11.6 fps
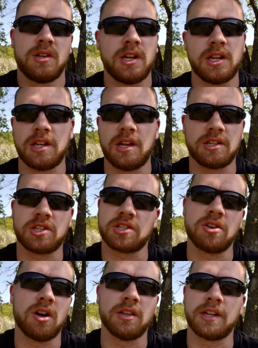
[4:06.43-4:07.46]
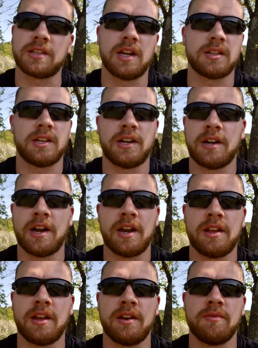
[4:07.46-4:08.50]
It's just not like that there,
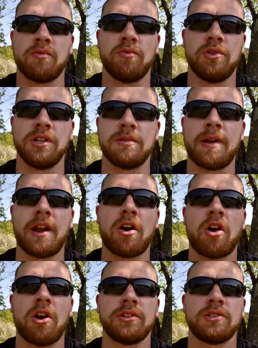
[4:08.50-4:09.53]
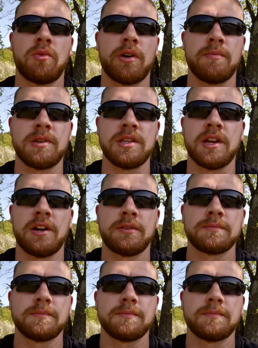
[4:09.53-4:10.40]
and it really made it hard to want to be there.